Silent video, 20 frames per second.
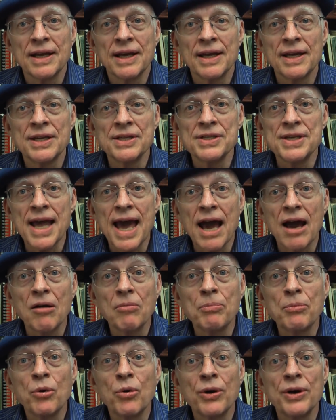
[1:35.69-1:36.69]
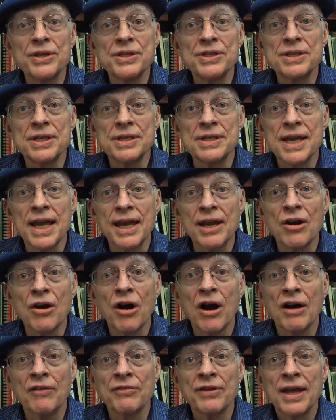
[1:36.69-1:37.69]
and is now poised to take
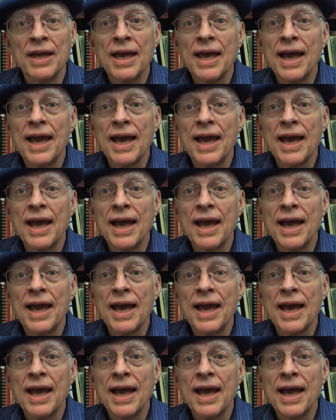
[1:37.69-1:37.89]
off